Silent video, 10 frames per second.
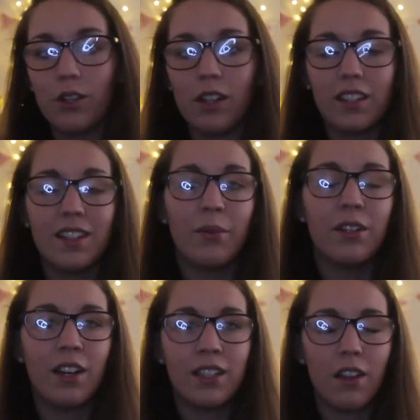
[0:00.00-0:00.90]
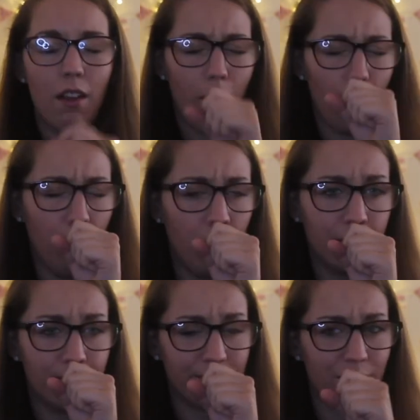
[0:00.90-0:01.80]
New Look, and they were
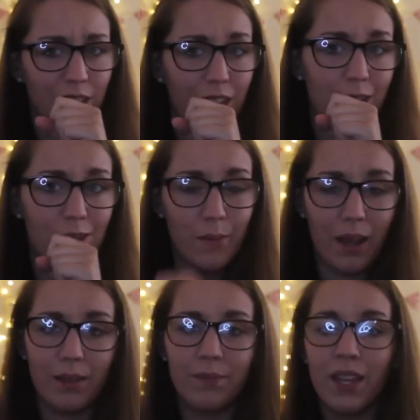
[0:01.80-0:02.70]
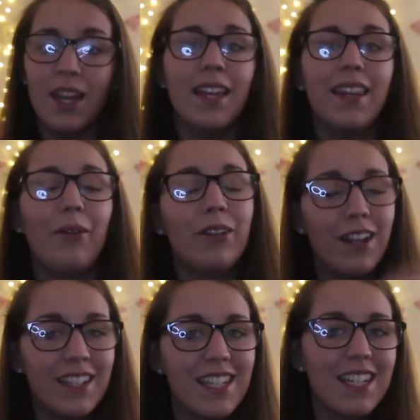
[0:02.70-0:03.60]

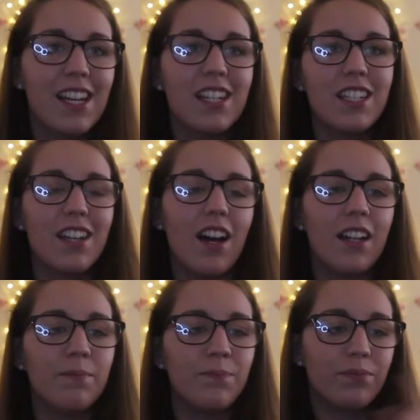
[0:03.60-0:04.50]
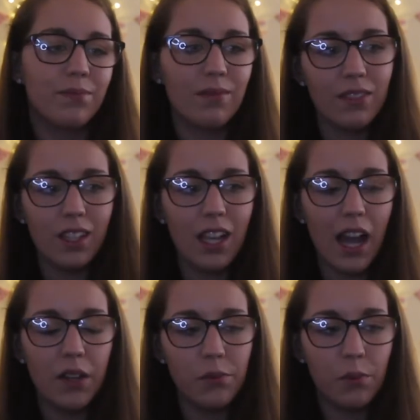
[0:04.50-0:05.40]
£19.99.
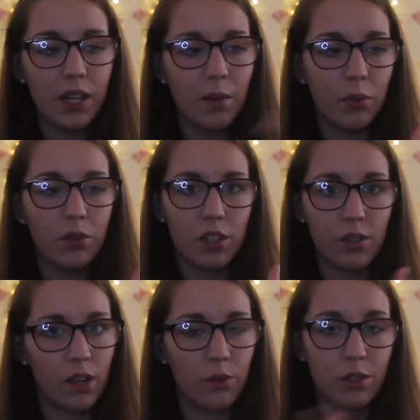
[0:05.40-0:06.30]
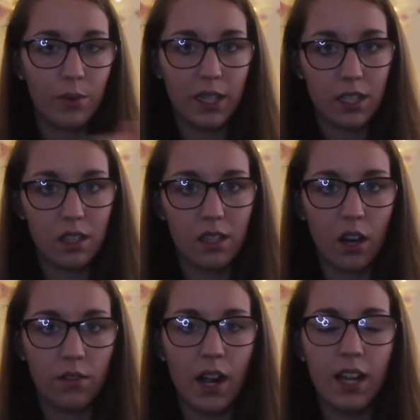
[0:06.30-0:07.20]
And when I bought those, I also went into
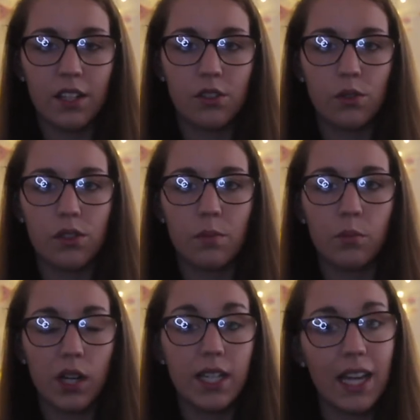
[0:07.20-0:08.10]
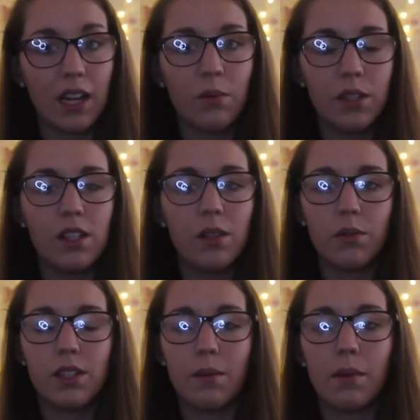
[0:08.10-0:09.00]
Zara and I saw some bright yellow ones that
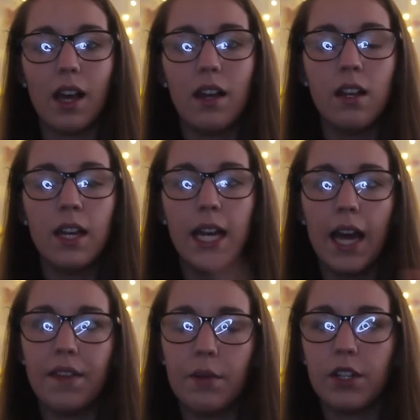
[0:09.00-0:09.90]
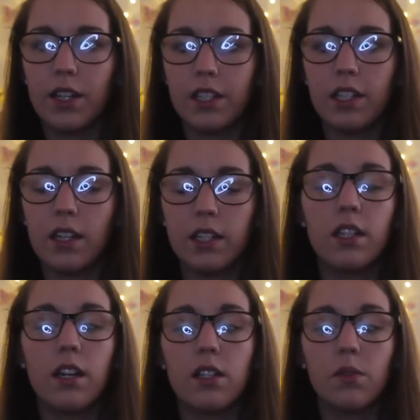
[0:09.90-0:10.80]
were similar, and they were
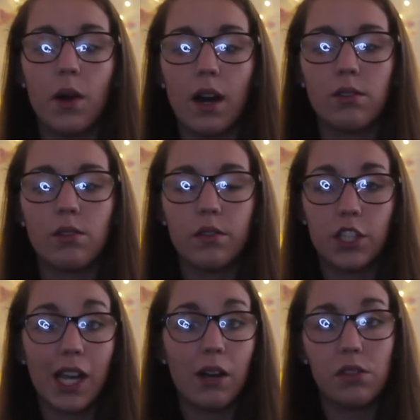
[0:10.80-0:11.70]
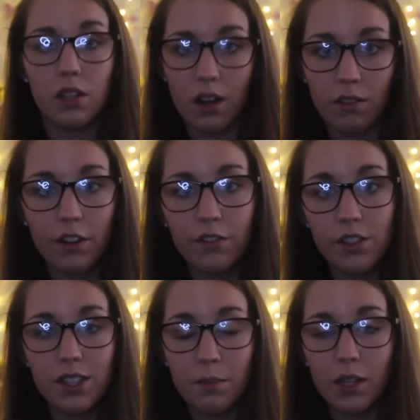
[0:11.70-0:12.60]
£19.99 as well, so I'd check out Zara
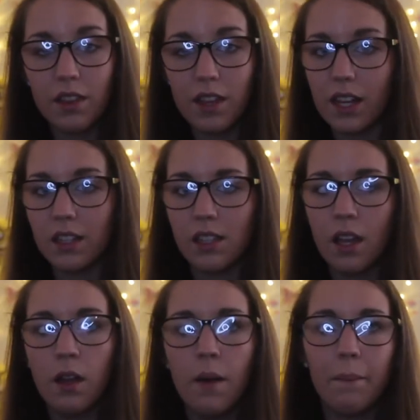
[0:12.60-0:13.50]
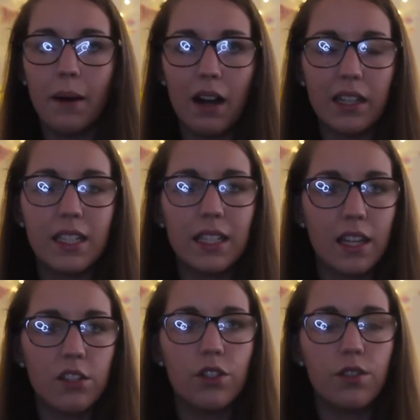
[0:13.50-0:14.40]
for similar things. But I did
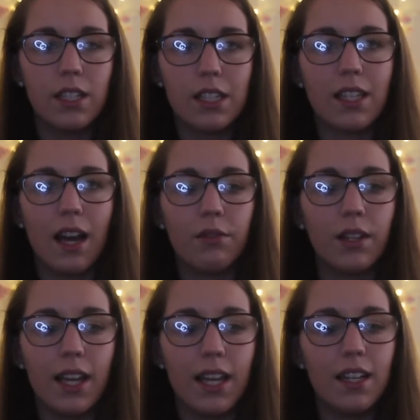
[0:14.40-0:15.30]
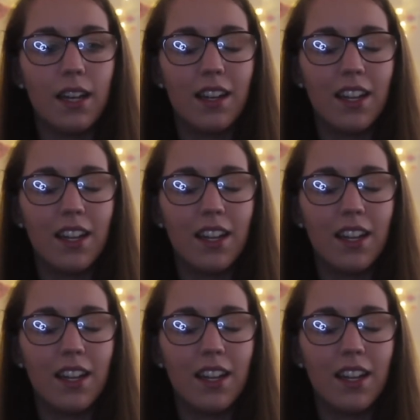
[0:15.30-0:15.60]
get student discount in